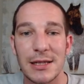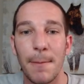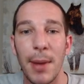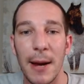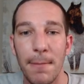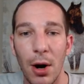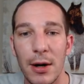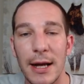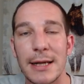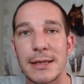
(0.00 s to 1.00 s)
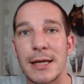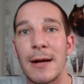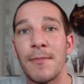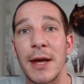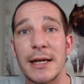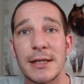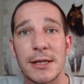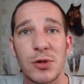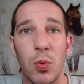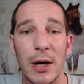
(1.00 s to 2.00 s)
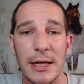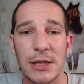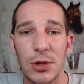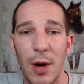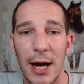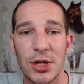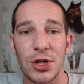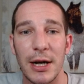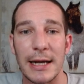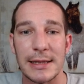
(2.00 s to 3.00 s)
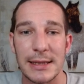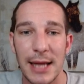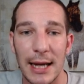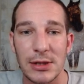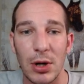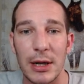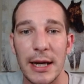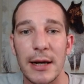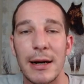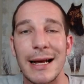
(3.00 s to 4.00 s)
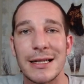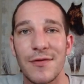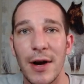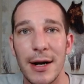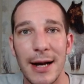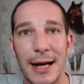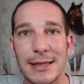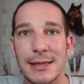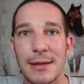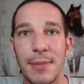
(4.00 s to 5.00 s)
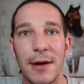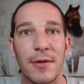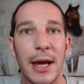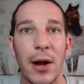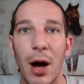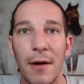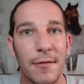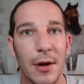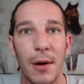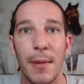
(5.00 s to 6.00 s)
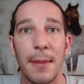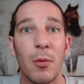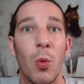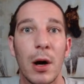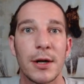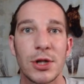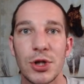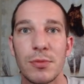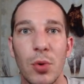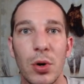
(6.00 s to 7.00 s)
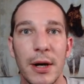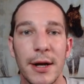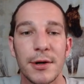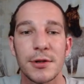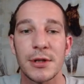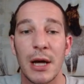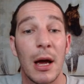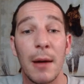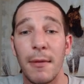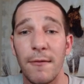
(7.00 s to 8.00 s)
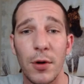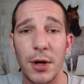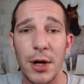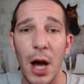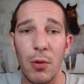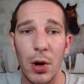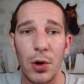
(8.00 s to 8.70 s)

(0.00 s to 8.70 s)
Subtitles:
The big part is the 22 extra intellect on here is very nice to be able to get off, you know, maybe 1 or 2 more heals before you go